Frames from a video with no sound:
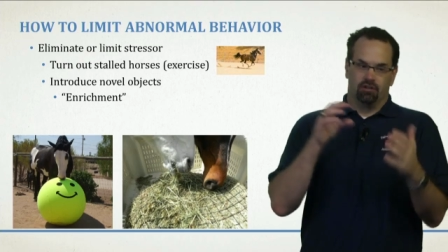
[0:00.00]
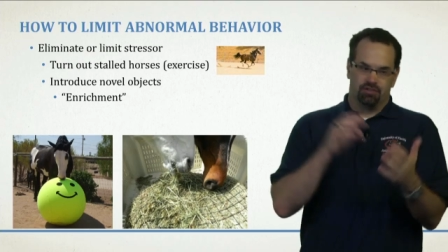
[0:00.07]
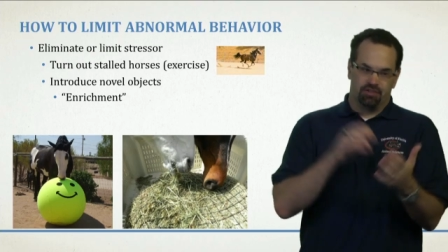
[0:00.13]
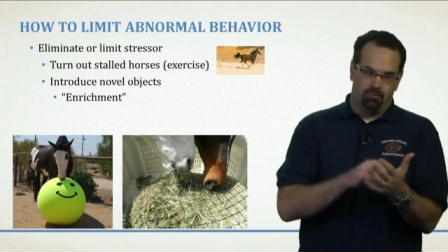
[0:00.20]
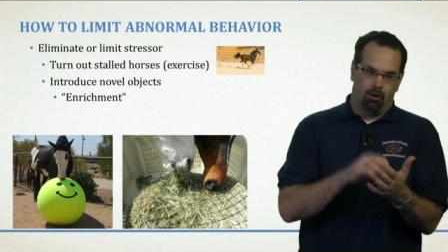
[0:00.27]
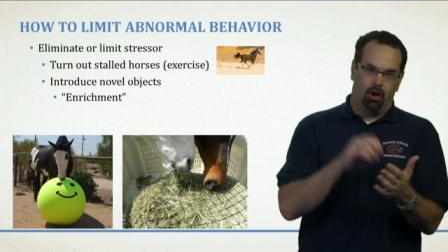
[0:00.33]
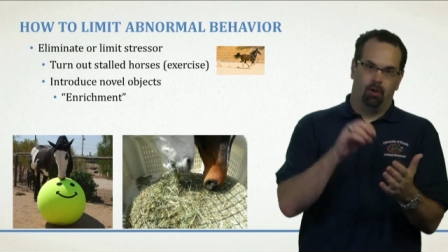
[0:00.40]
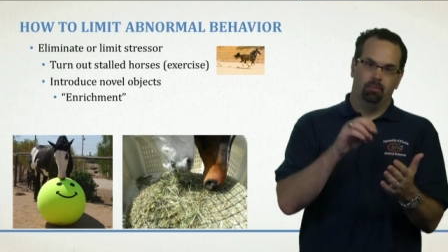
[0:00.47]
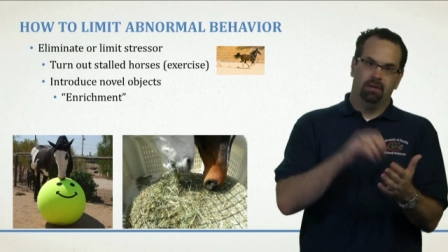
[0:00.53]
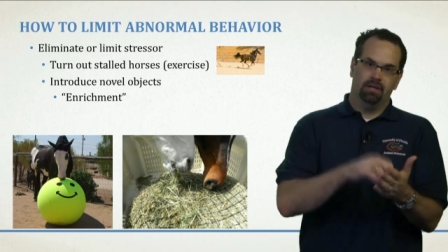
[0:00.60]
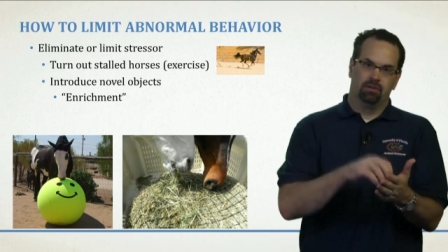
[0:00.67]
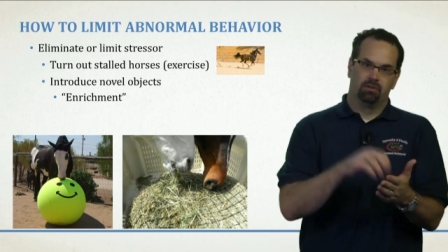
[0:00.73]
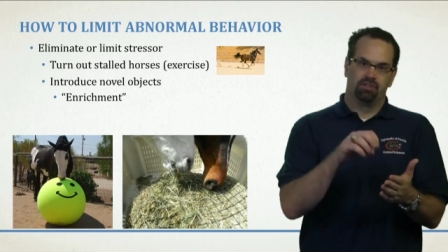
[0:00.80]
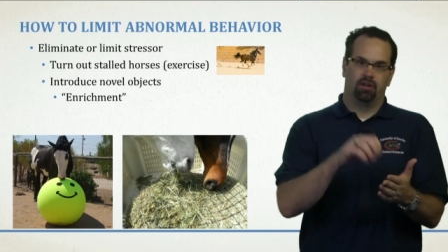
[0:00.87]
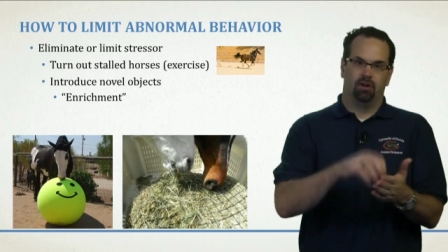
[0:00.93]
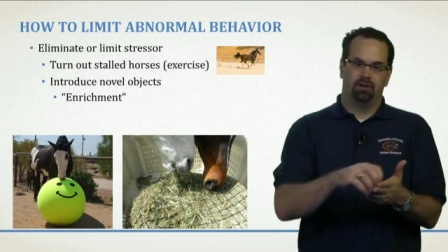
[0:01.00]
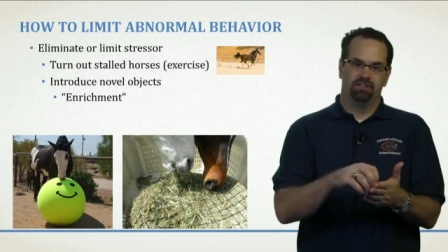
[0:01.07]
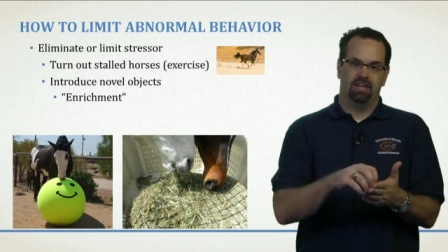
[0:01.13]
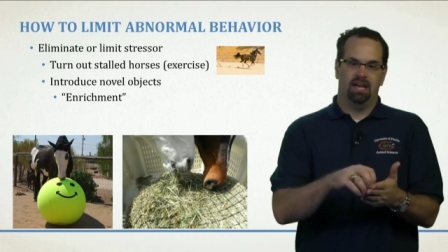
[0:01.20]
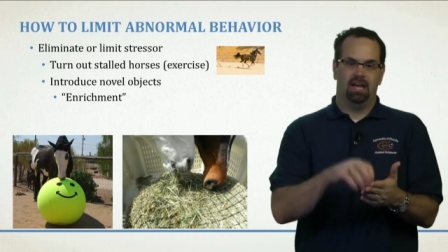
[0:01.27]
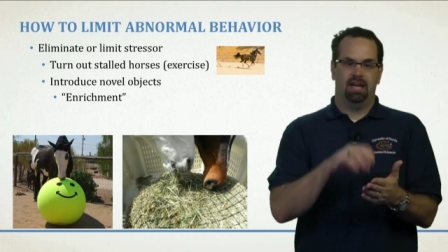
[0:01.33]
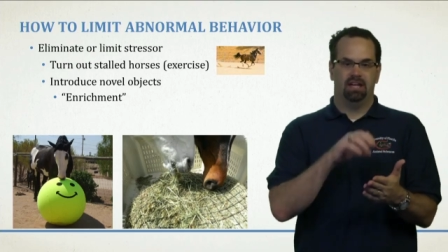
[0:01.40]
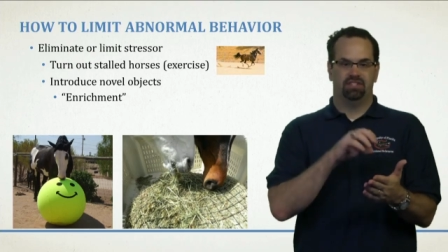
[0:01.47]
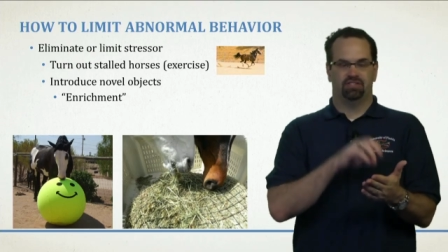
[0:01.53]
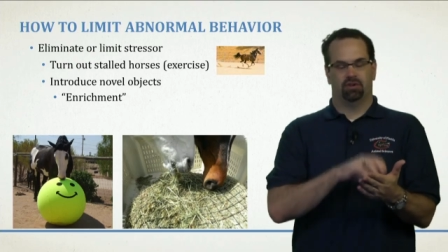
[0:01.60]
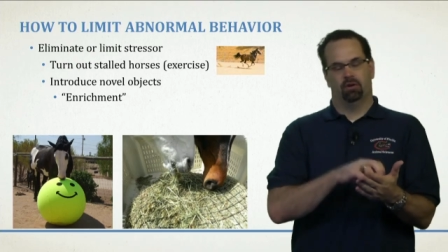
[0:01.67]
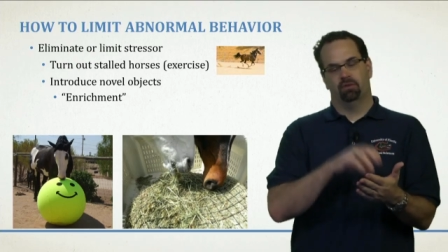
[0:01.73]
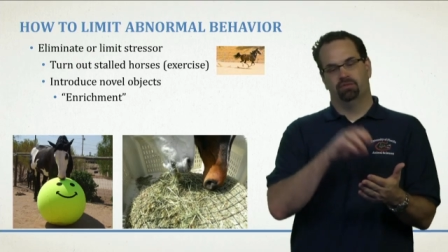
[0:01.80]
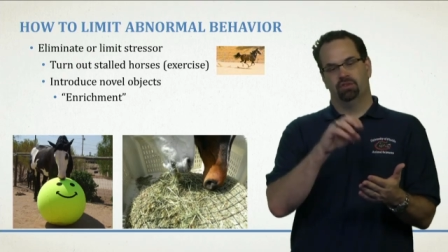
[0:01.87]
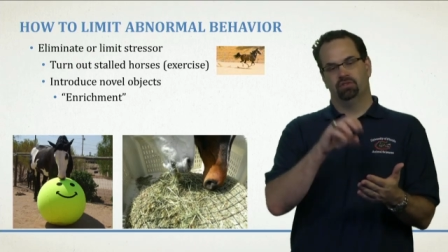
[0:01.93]
Small meals all day,
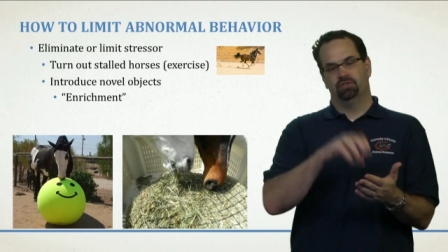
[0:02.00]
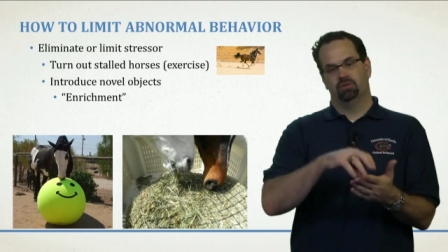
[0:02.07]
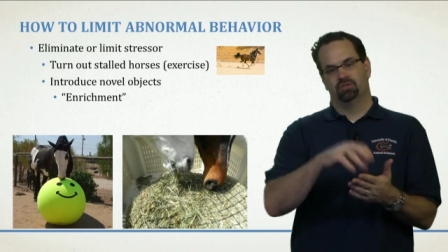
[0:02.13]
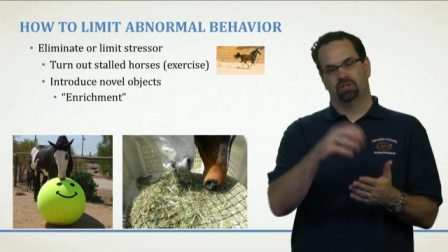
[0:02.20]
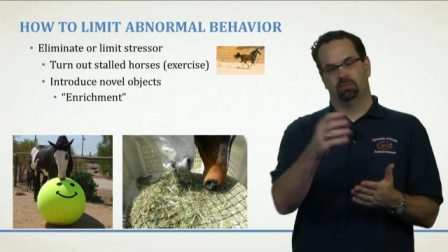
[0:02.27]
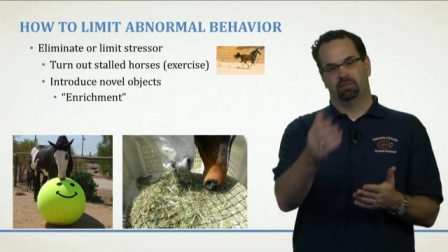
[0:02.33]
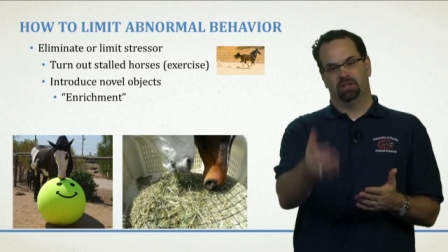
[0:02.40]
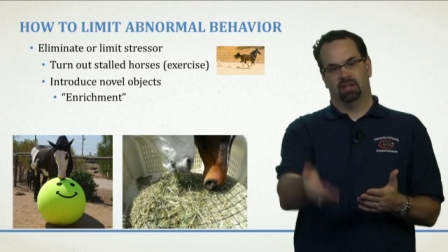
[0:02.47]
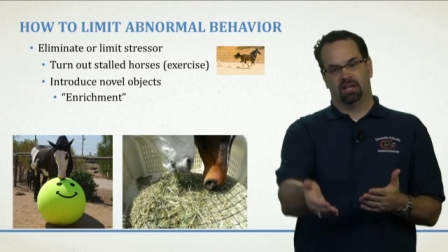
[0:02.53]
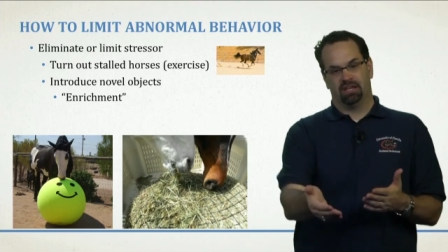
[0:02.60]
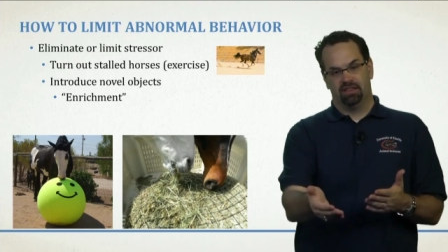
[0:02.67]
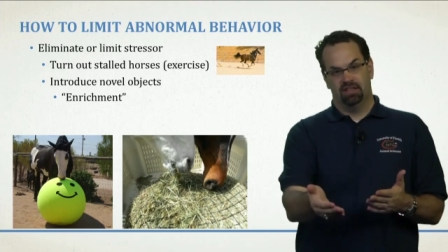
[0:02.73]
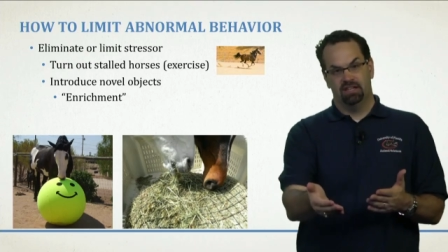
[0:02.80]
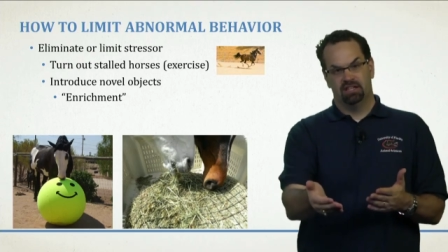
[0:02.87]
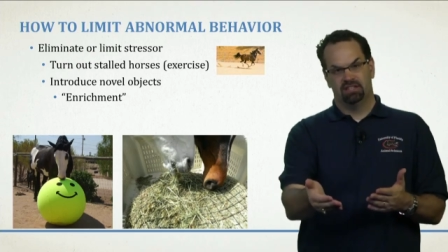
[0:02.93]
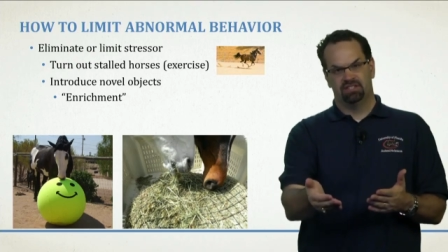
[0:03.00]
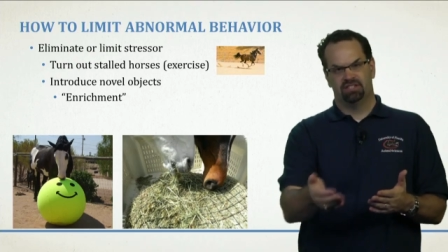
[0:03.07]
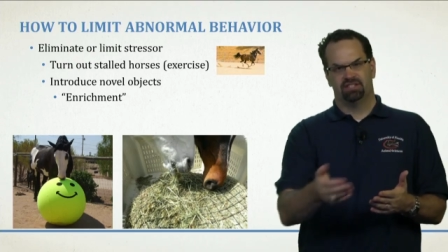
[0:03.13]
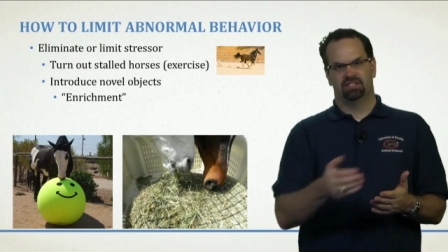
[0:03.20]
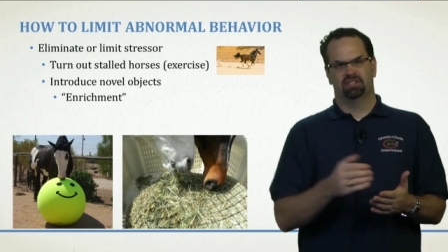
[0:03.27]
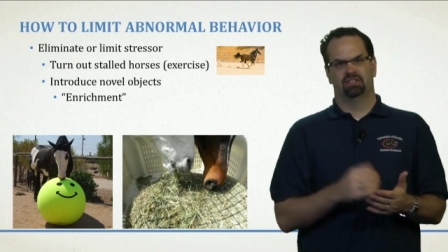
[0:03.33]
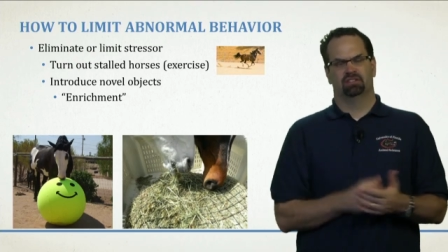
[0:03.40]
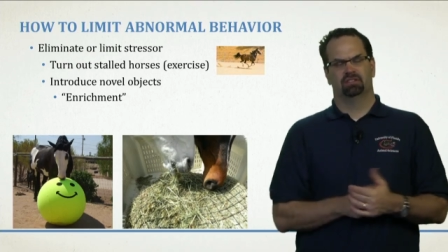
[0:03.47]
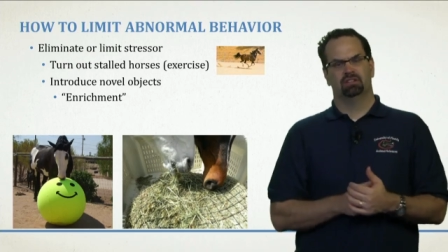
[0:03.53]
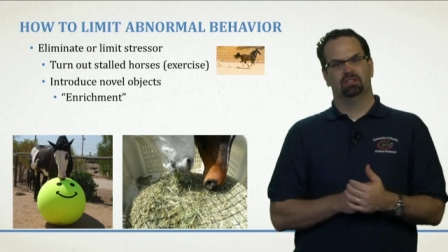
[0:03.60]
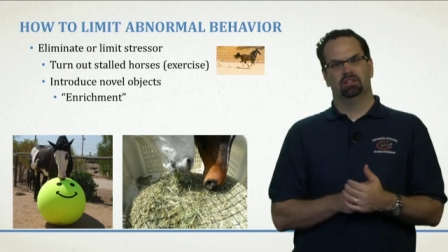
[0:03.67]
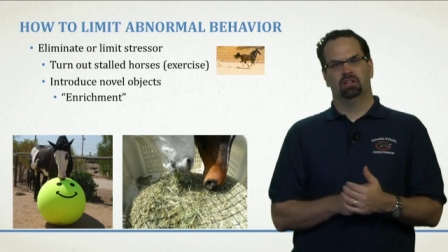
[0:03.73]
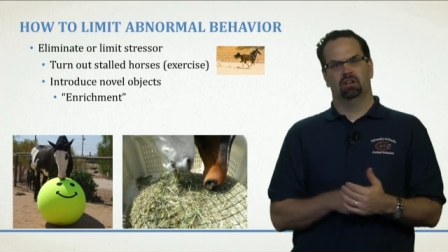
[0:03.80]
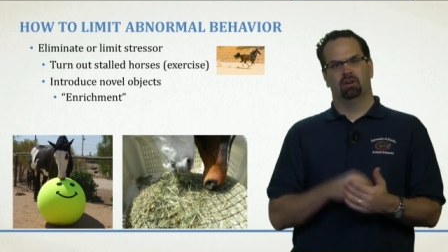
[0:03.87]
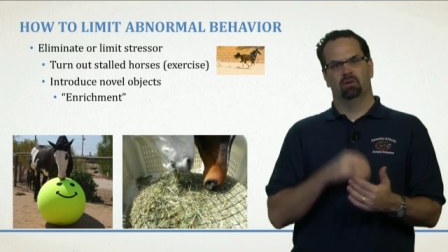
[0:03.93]
so if you do something like this,
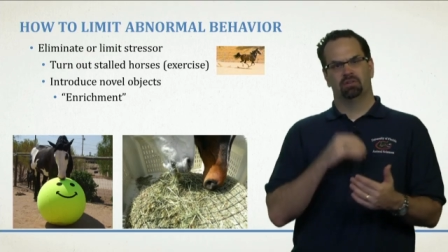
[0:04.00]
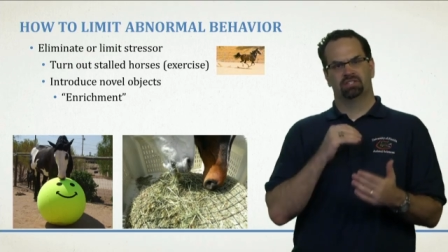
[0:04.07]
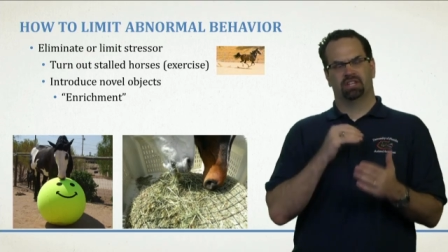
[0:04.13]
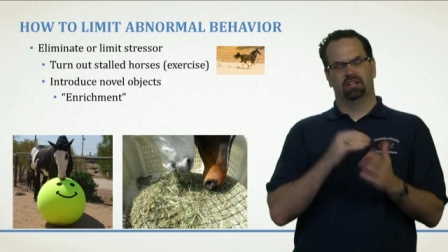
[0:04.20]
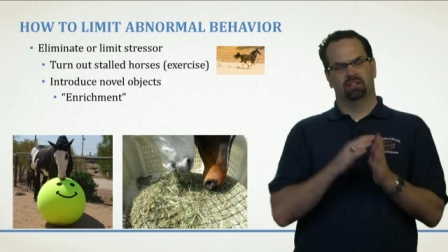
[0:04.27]
it's